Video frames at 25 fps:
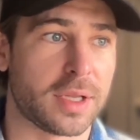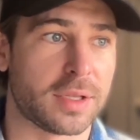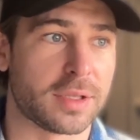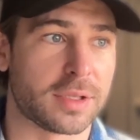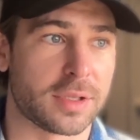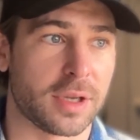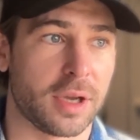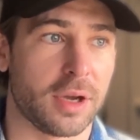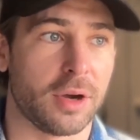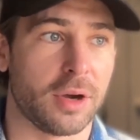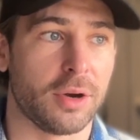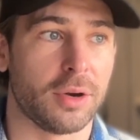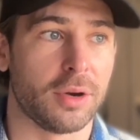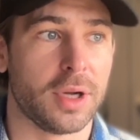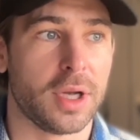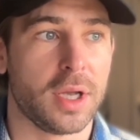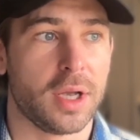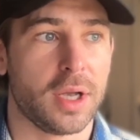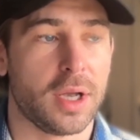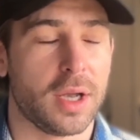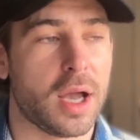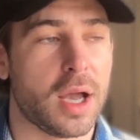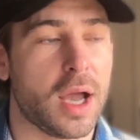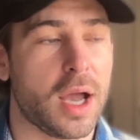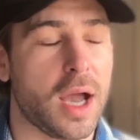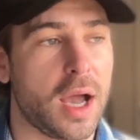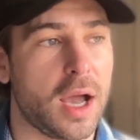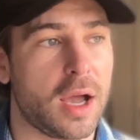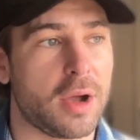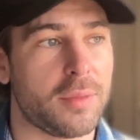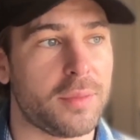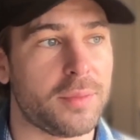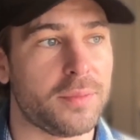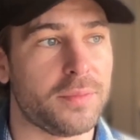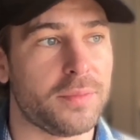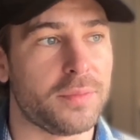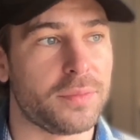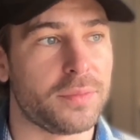And so, I
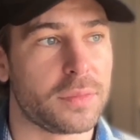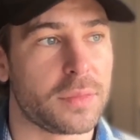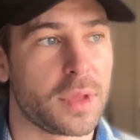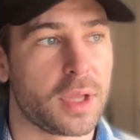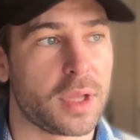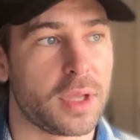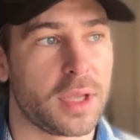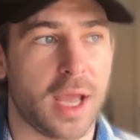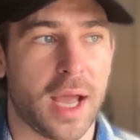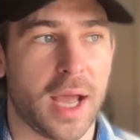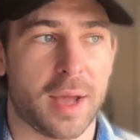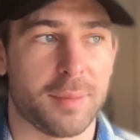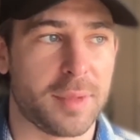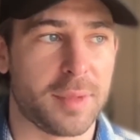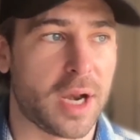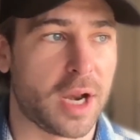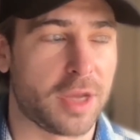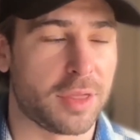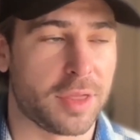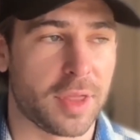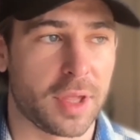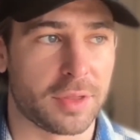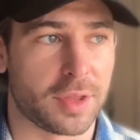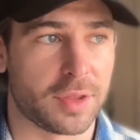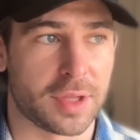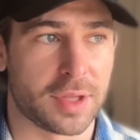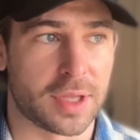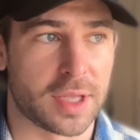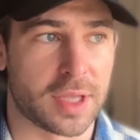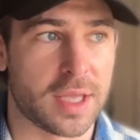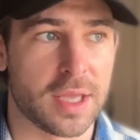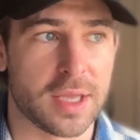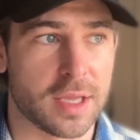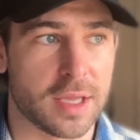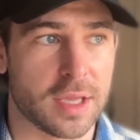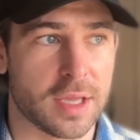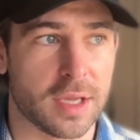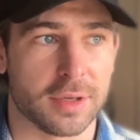mean, I think that the
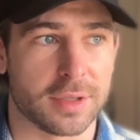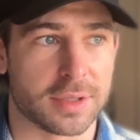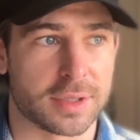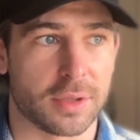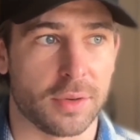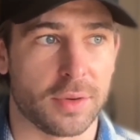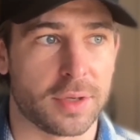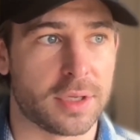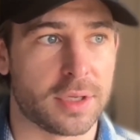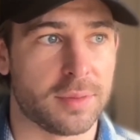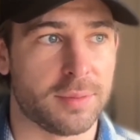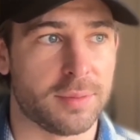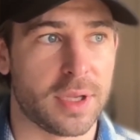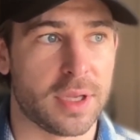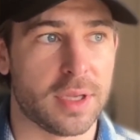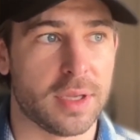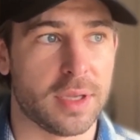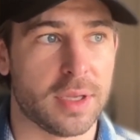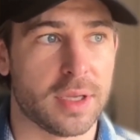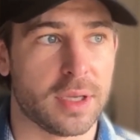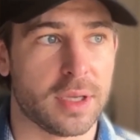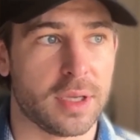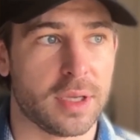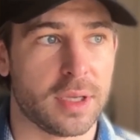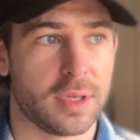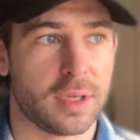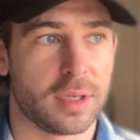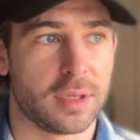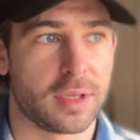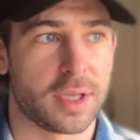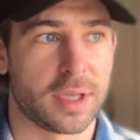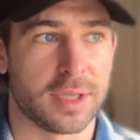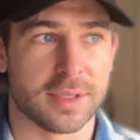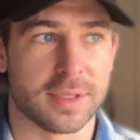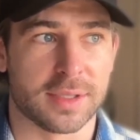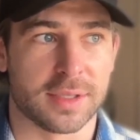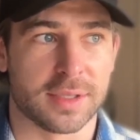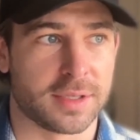key here is going to be
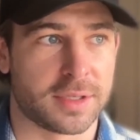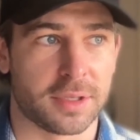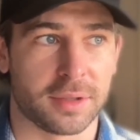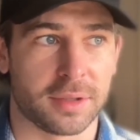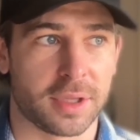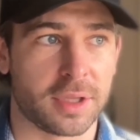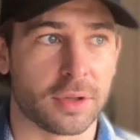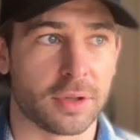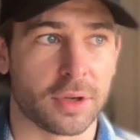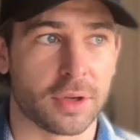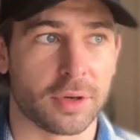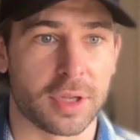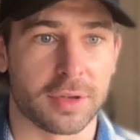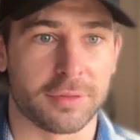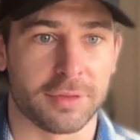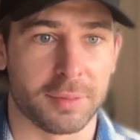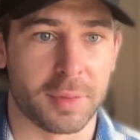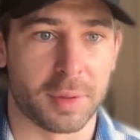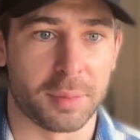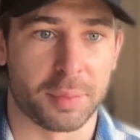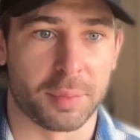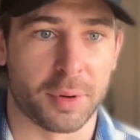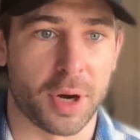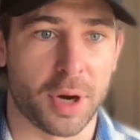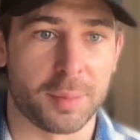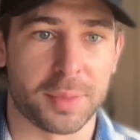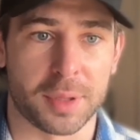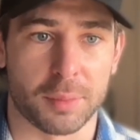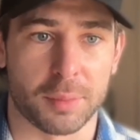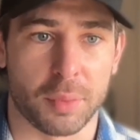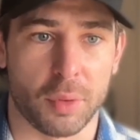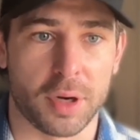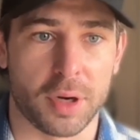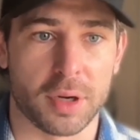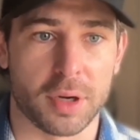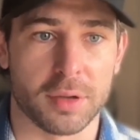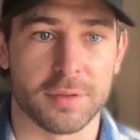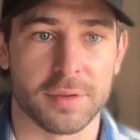consistently learning from a prompting
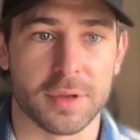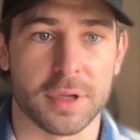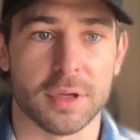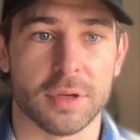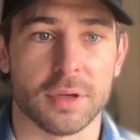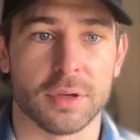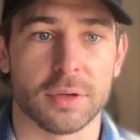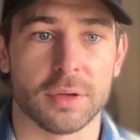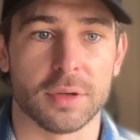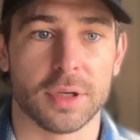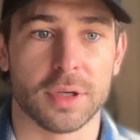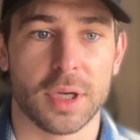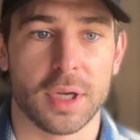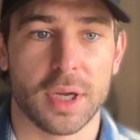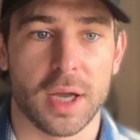point of view.